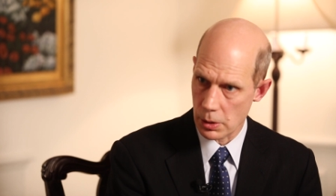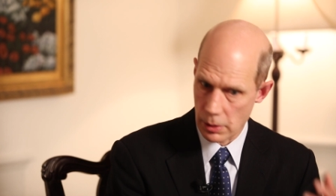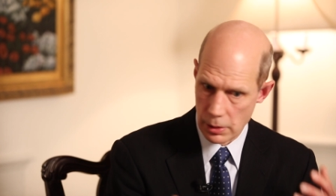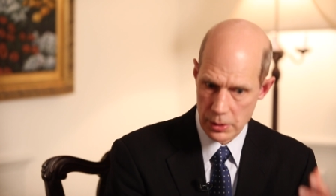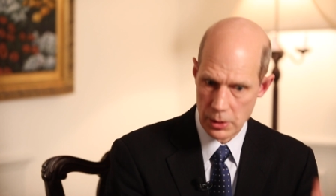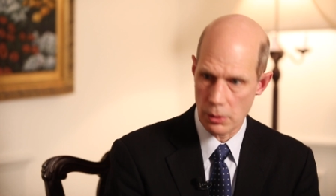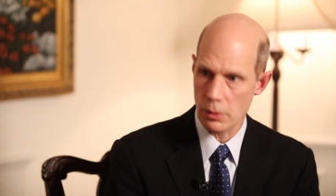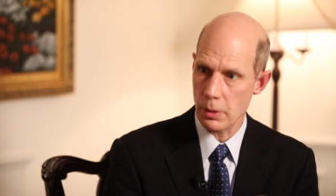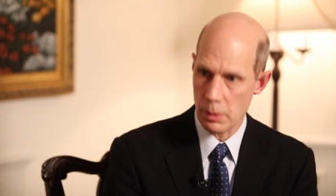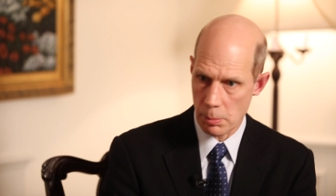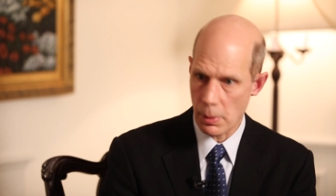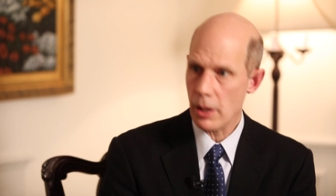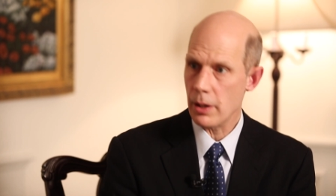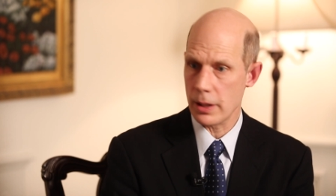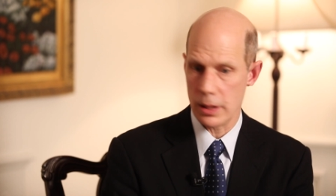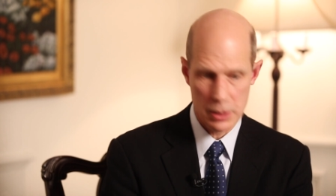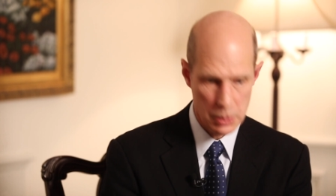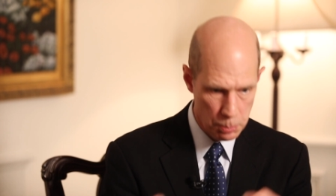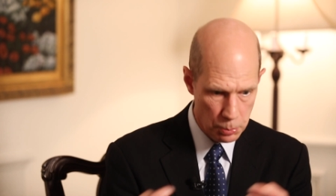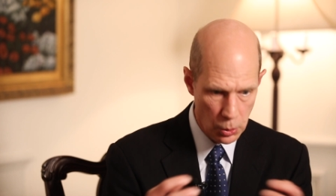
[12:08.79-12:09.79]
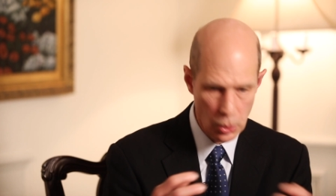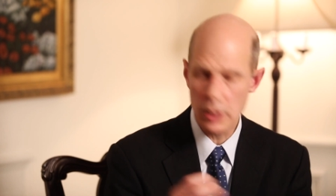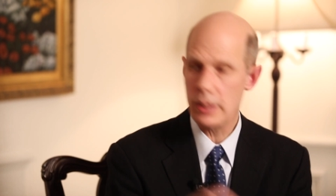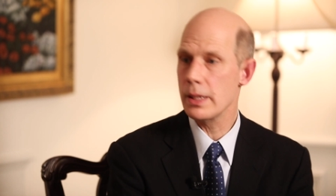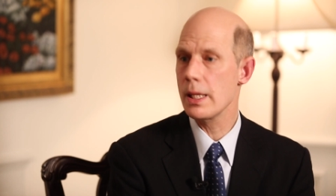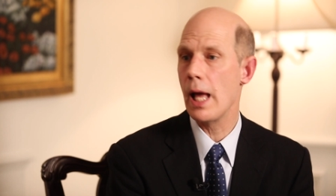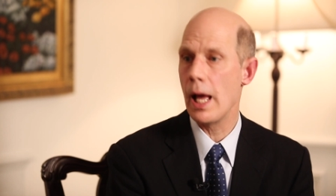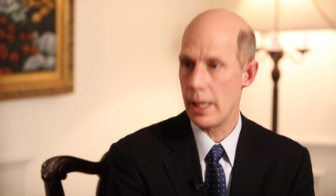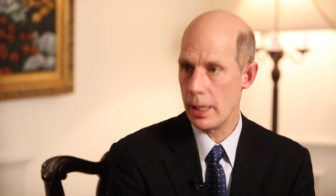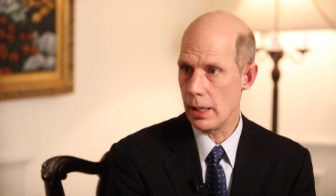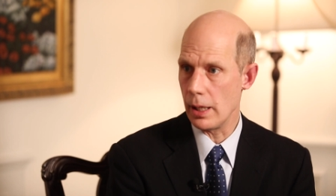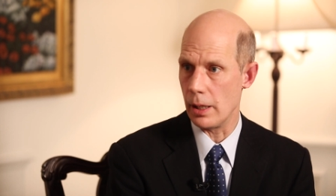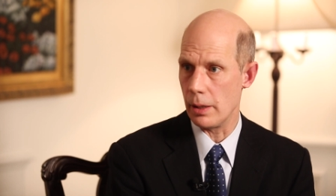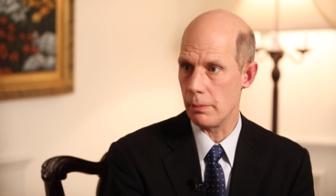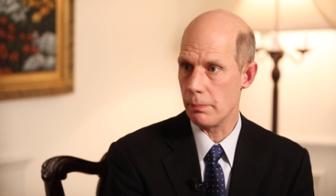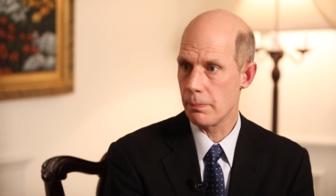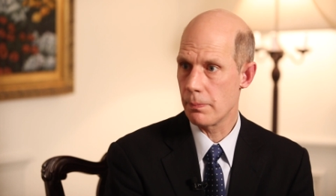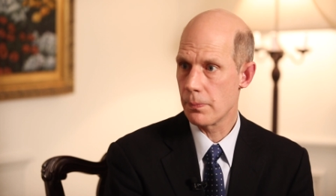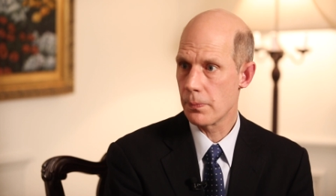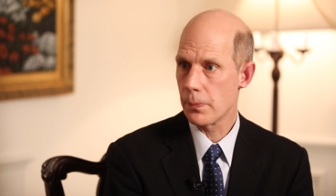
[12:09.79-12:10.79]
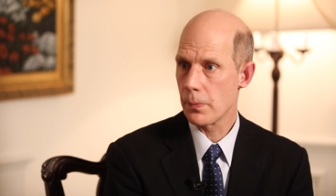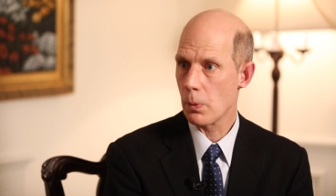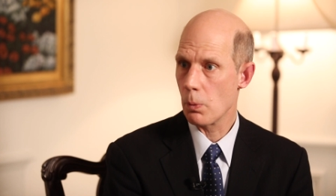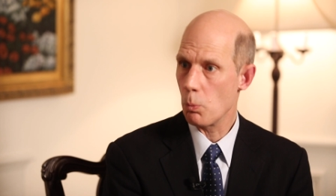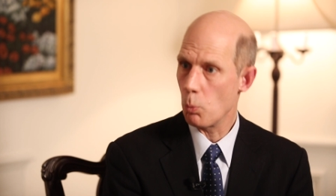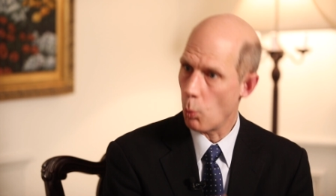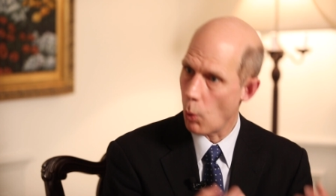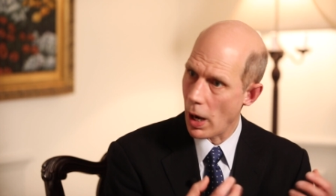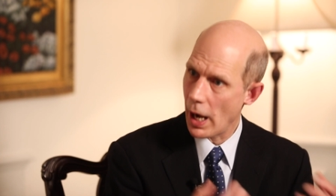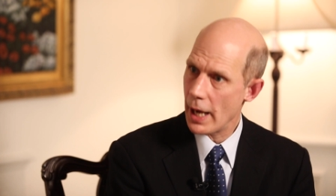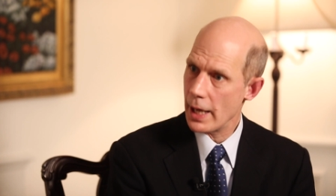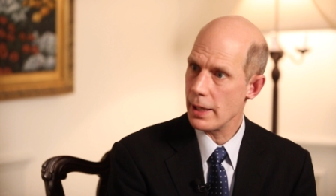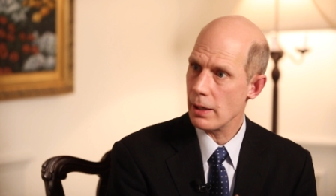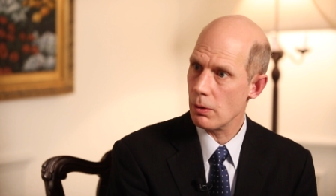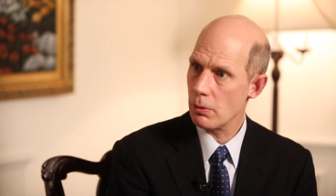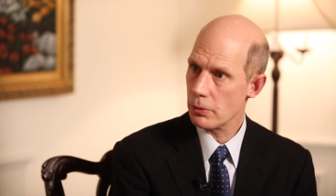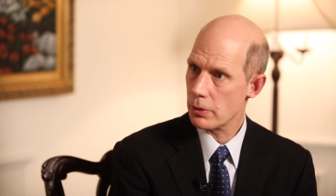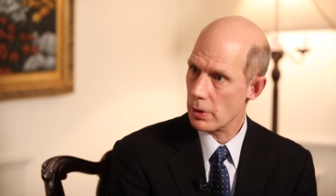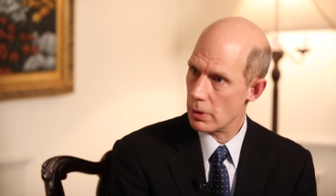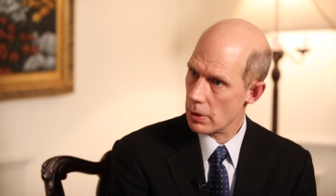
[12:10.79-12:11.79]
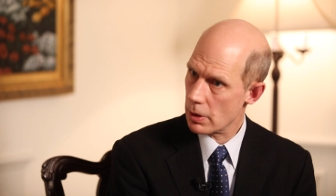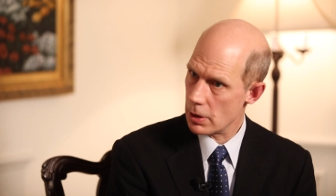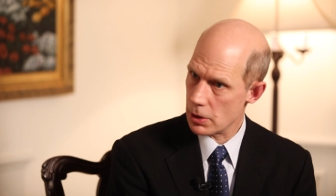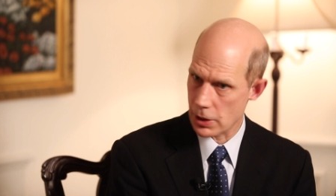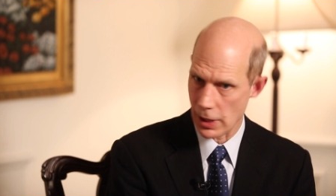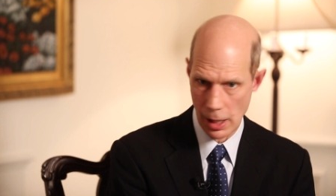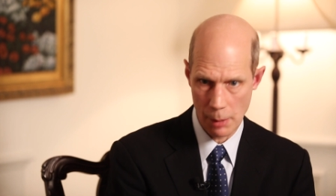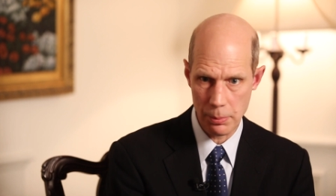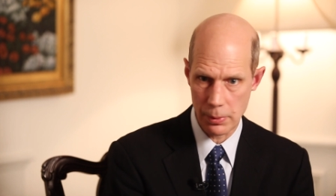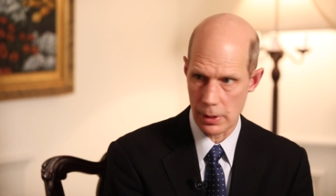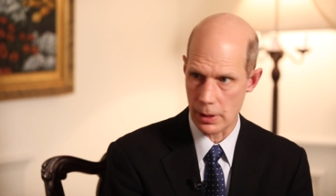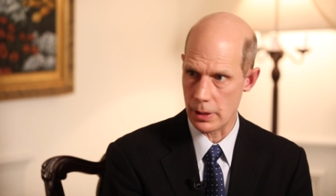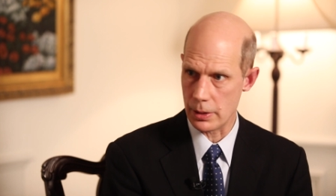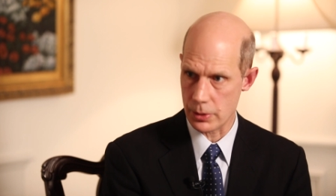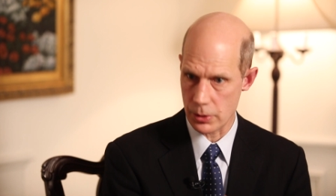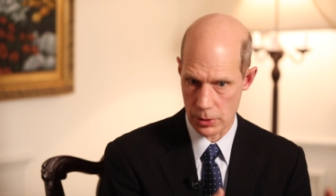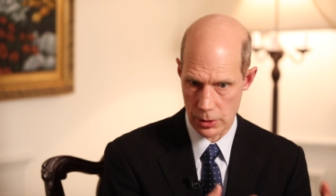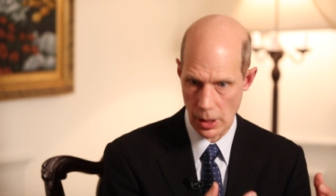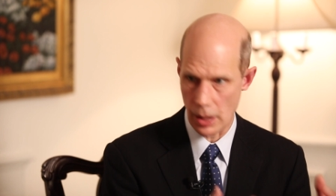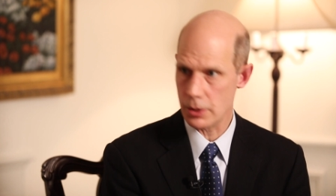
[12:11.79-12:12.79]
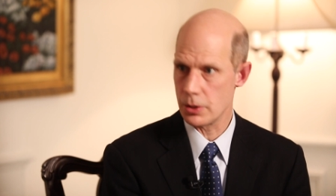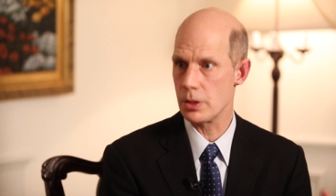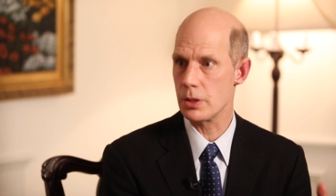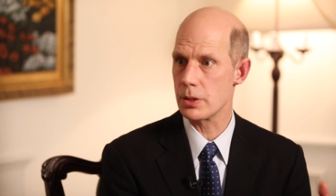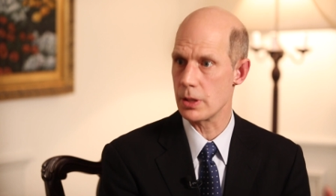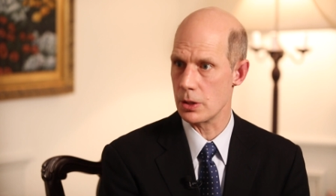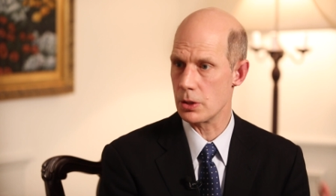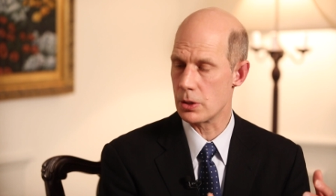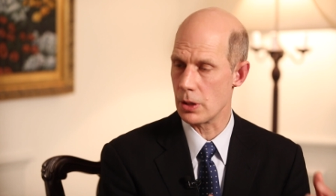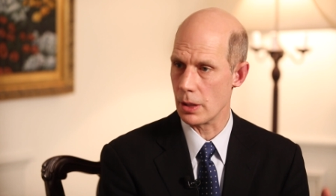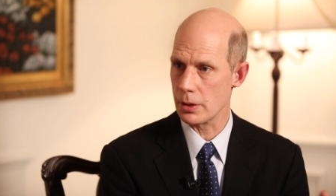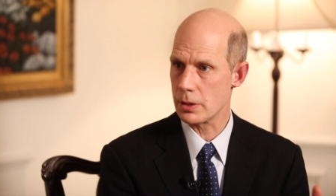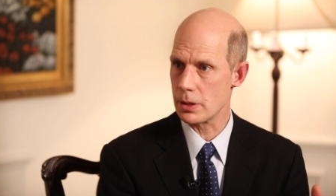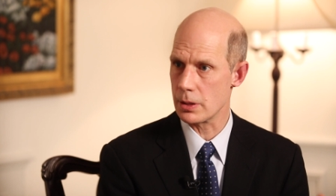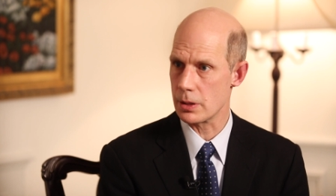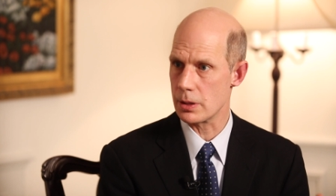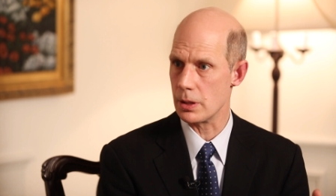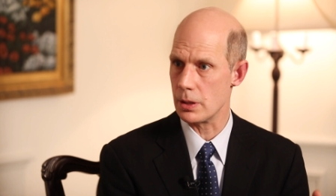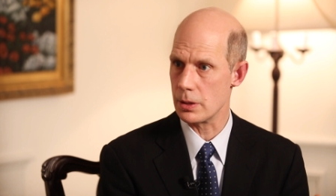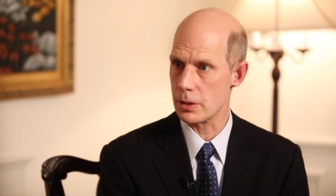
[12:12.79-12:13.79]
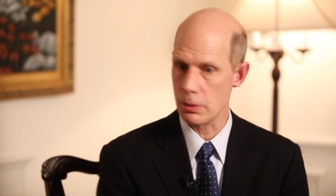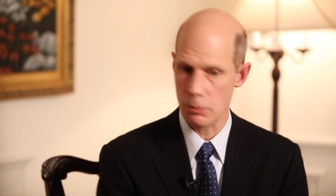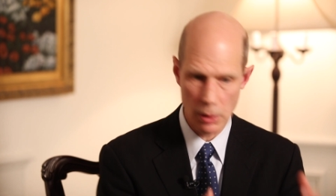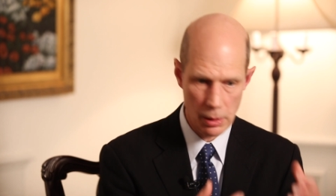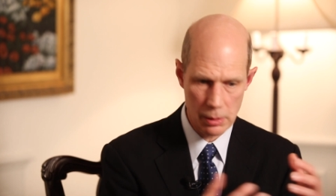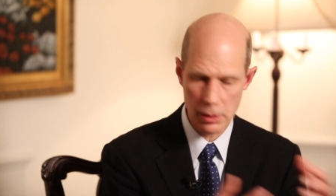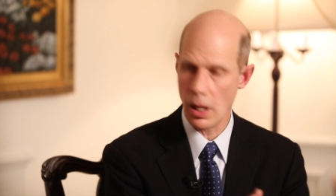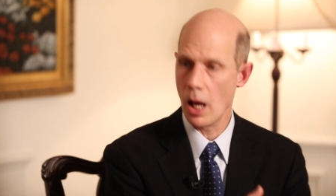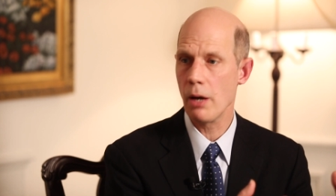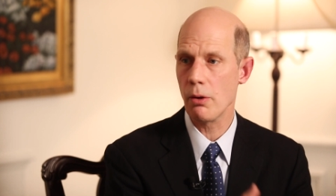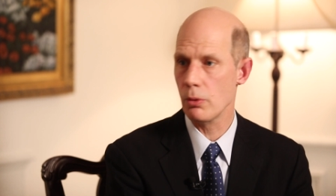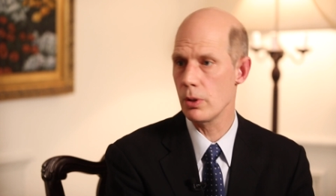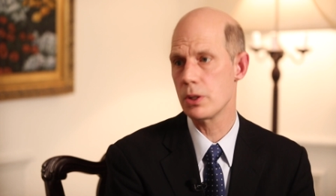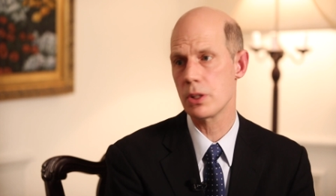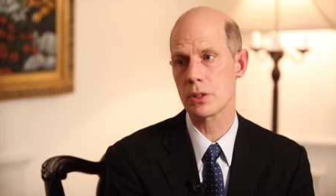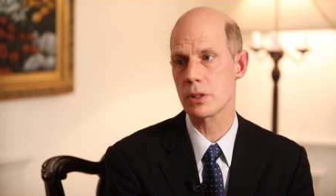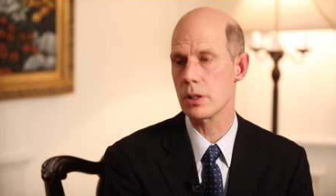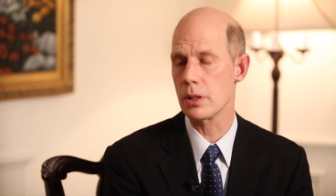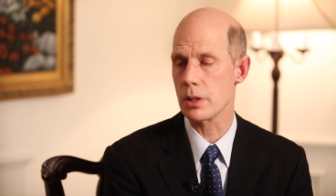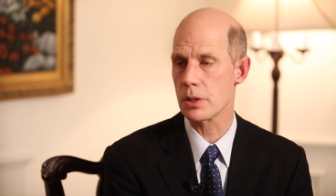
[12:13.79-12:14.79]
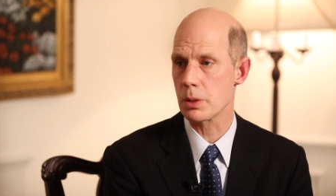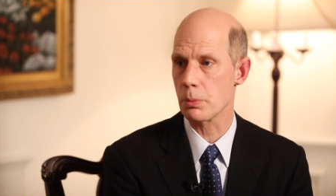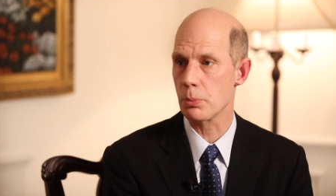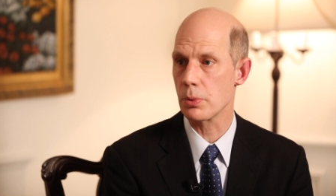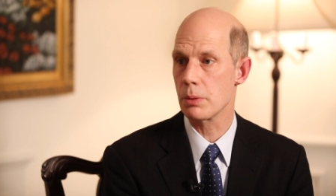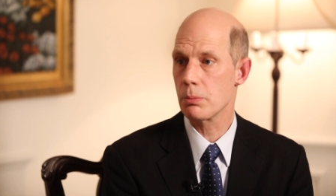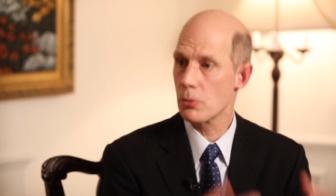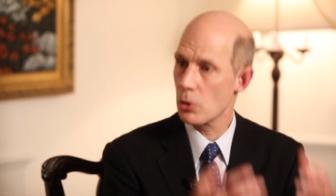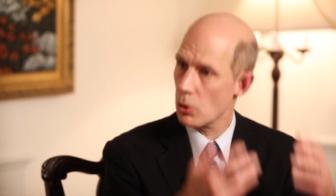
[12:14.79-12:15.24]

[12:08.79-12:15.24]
So the Americans put that in. Why don't the Japanese judges and justices, not only just in the Supreme